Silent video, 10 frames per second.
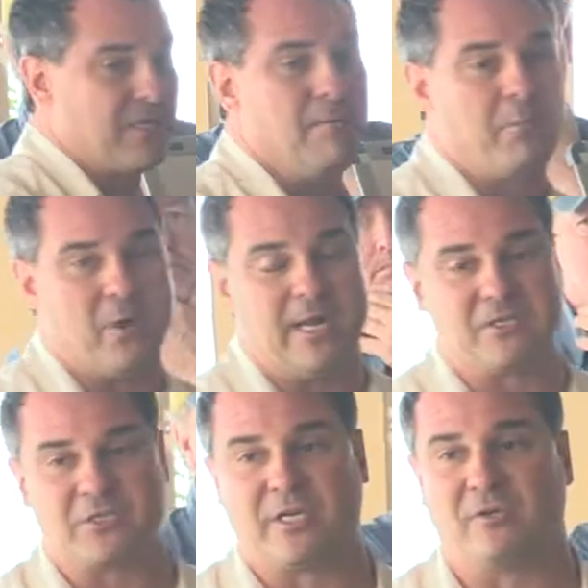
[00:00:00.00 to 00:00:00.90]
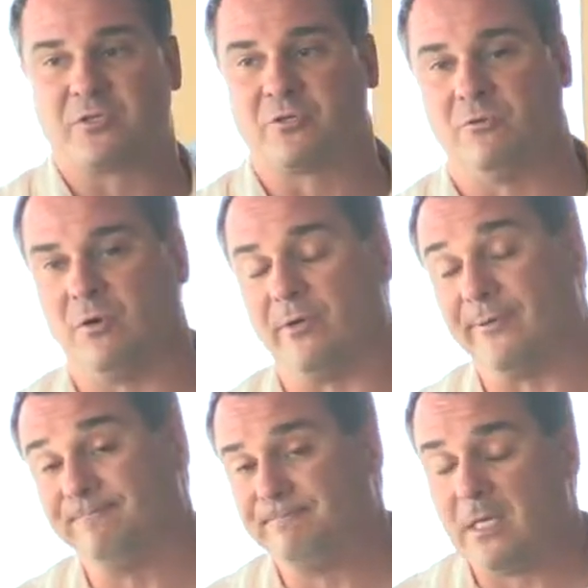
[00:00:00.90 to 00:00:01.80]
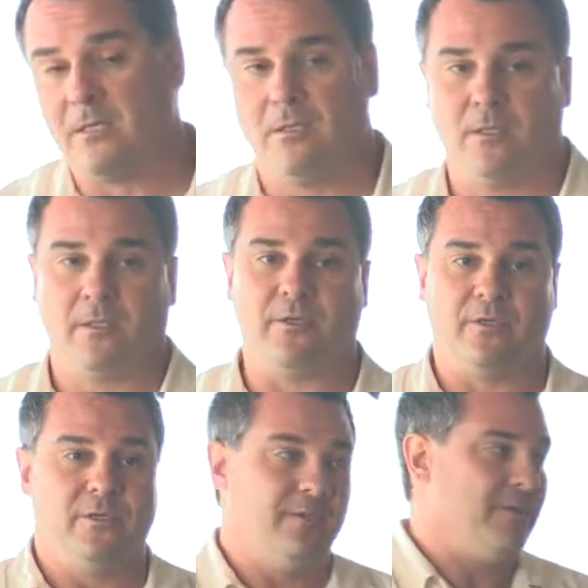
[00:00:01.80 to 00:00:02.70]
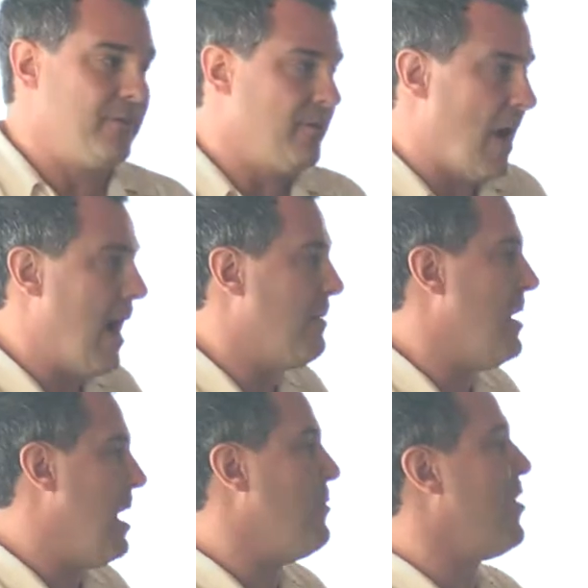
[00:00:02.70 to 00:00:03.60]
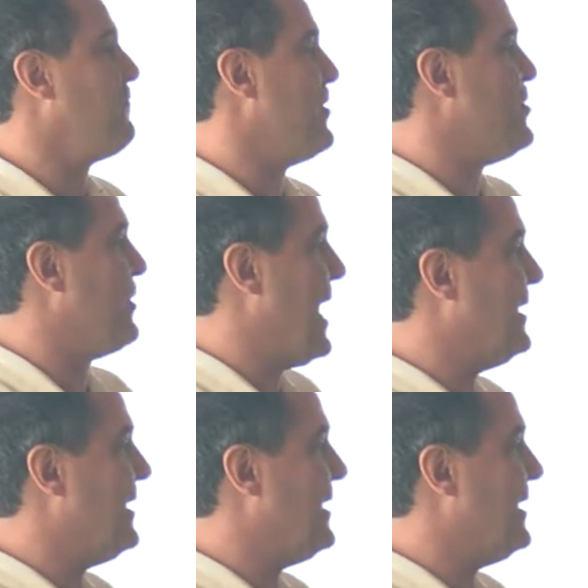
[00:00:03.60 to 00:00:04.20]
some point, as a single school owner, I'm offering you an